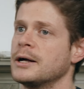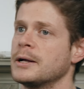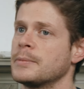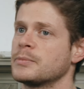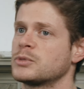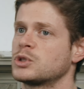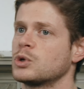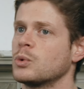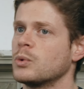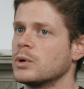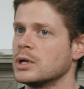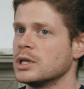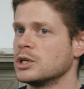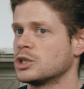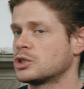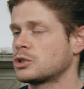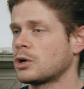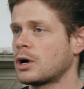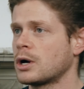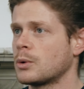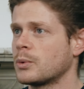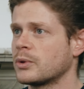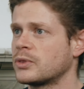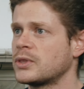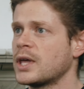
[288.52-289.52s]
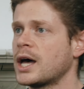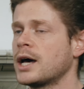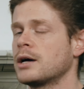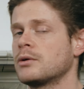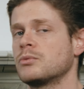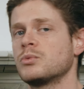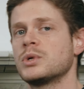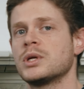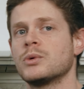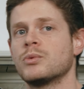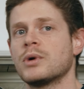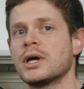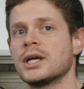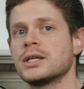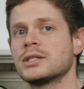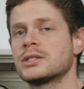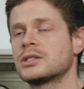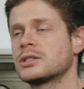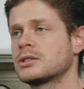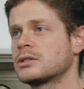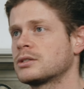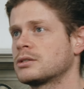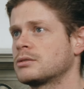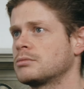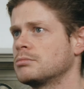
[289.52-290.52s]
So we started with that. We
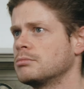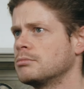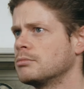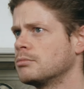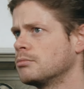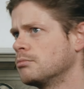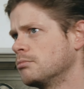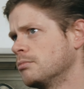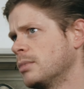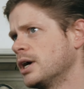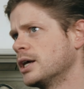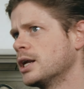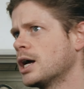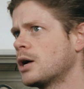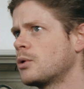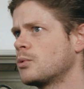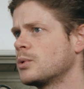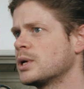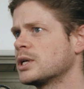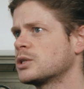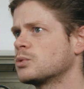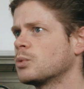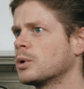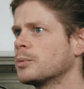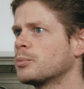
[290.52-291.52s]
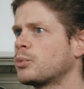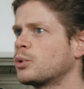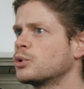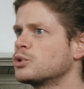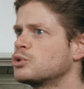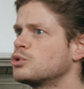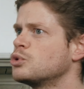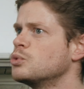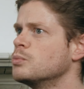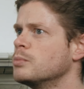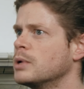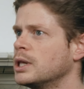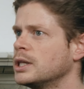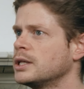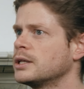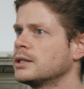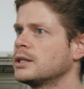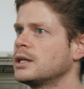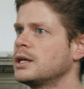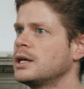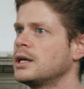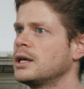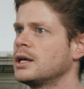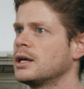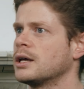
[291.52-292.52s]
raised 1.2
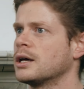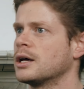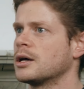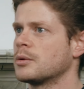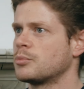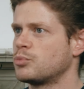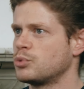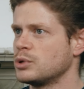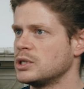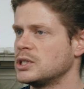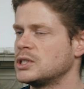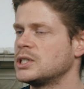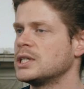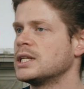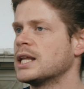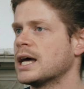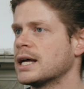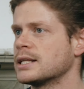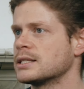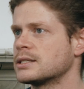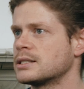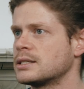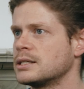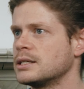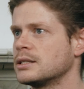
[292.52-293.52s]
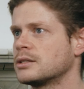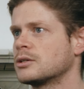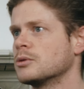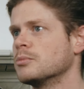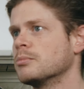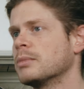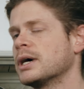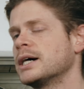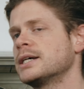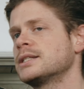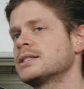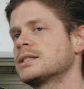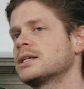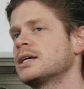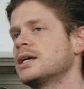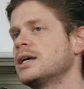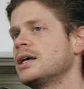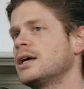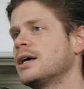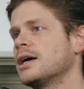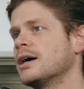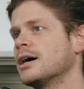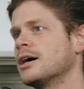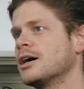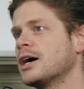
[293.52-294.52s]
million, pre-seed and seed combined.
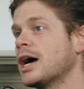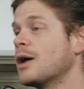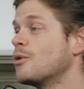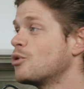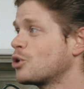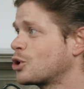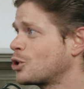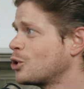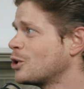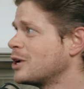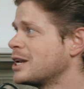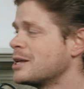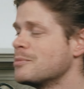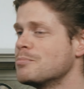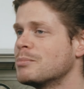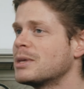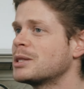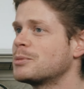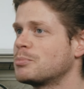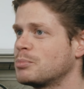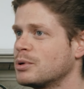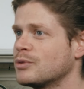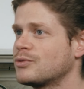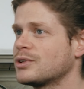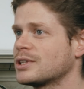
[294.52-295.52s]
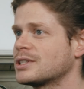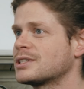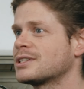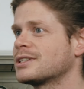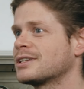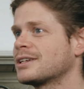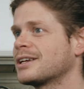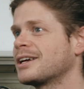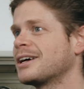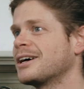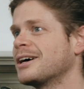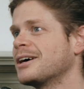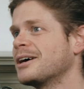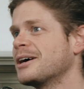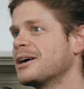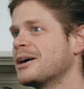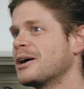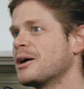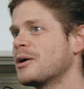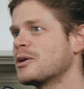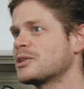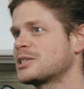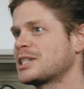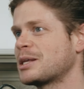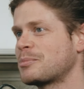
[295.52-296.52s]
And we're currently mid-pivot,
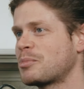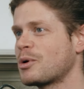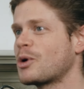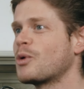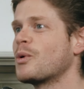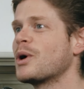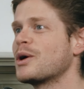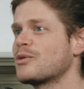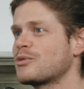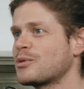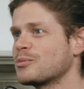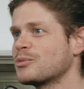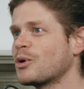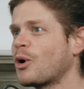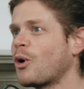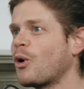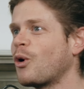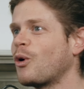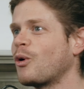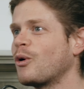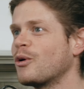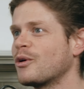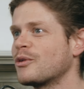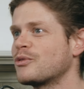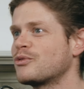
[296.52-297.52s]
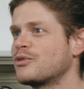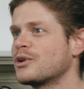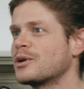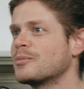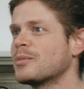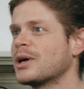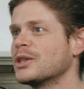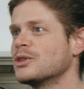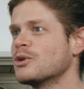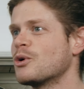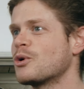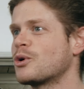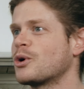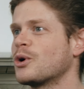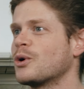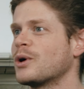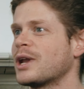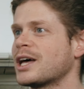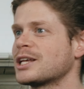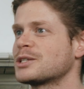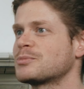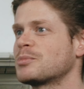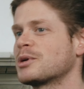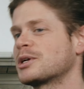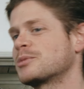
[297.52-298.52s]
stepping away from the whole Figma no-code
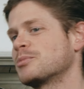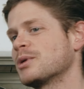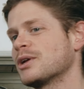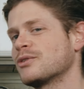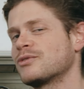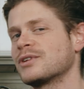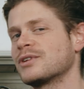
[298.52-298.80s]
aspect, but I